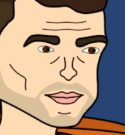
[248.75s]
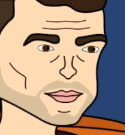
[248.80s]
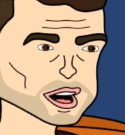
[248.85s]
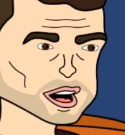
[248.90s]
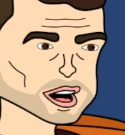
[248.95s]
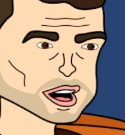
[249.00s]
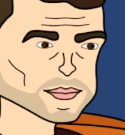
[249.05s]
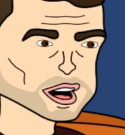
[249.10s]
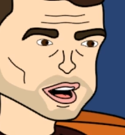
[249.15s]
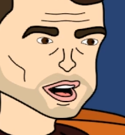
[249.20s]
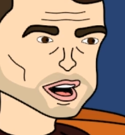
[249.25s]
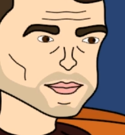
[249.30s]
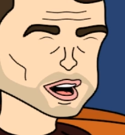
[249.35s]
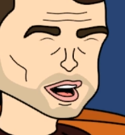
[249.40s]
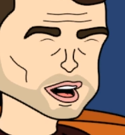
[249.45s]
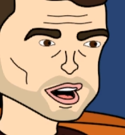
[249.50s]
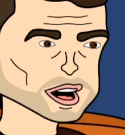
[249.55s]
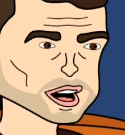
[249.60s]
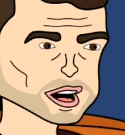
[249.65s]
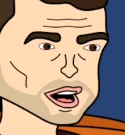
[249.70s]
go to Job
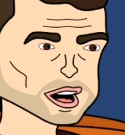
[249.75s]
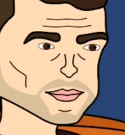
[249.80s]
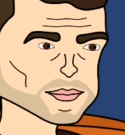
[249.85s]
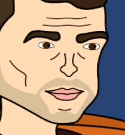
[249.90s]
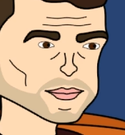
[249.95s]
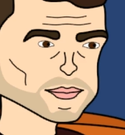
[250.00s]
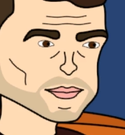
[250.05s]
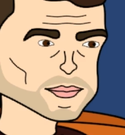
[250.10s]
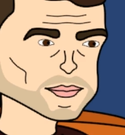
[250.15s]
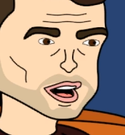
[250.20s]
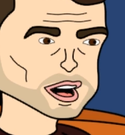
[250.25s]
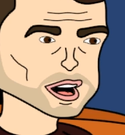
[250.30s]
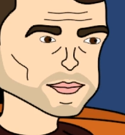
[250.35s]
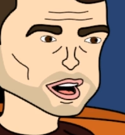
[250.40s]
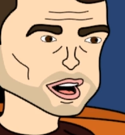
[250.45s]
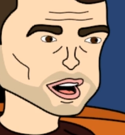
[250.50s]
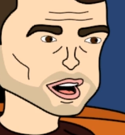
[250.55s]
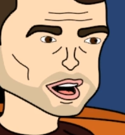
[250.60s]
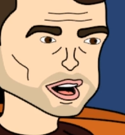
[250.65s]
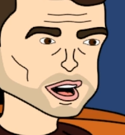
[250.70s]
Lot, take a
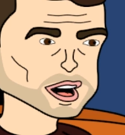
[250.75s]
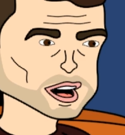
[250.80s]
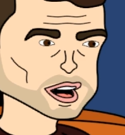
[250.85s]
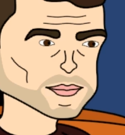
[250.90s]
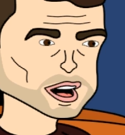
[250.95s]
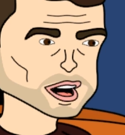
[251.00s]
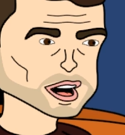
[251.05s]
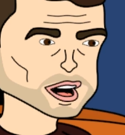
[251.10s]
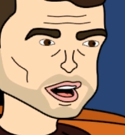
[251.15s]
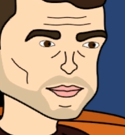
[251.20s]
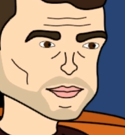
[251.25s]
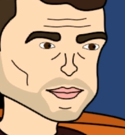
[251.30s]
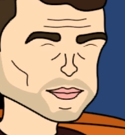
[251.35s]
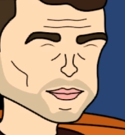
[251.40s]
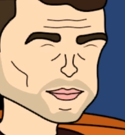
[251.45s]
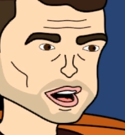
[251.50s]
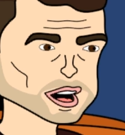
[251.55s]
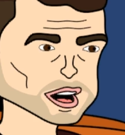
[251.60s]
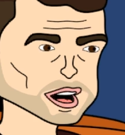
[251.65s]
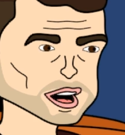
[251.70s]
look. That's right.
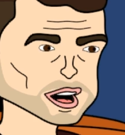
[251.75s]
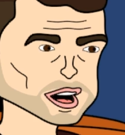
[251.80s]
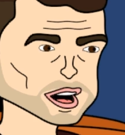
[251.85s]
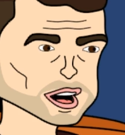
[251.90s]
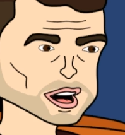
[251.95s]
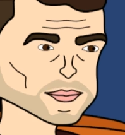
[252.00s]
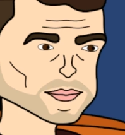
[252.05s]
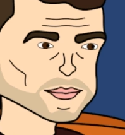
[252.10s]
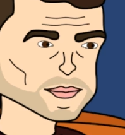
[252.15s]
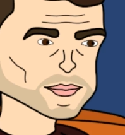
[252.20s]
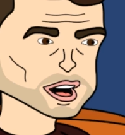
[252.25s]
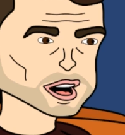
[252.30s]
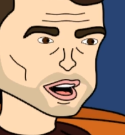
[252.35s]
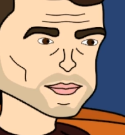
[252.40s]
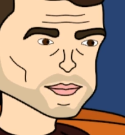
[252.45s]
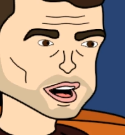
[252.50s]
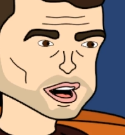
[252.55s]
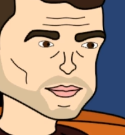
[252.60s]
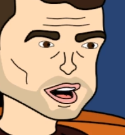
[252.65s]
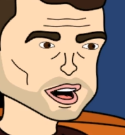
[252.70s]
Go look, take
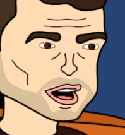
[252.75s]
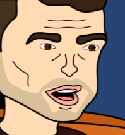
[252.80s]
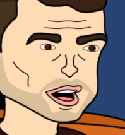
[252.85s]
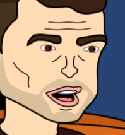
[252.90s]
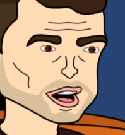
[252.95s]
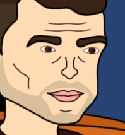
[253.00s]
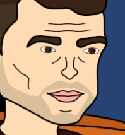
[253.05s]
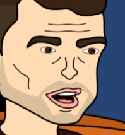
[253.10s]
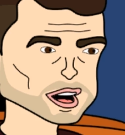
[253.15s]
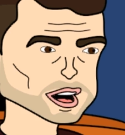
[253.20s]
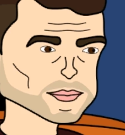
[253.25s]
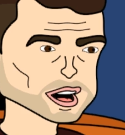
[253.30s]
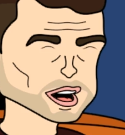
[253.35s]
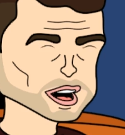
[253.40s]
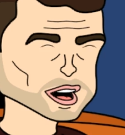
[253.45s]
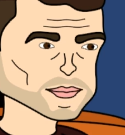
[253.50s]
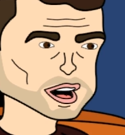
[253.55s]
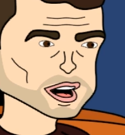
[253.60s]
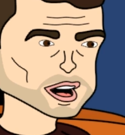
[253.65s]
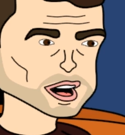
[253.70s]
pictures. You got the
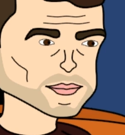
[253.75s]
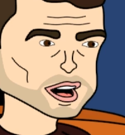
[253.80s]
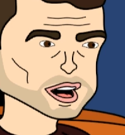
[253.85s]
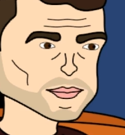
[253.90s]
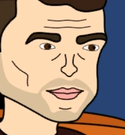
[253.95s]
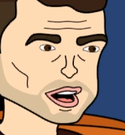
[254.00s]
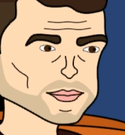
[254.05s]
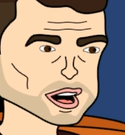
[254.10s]
Amazon app. You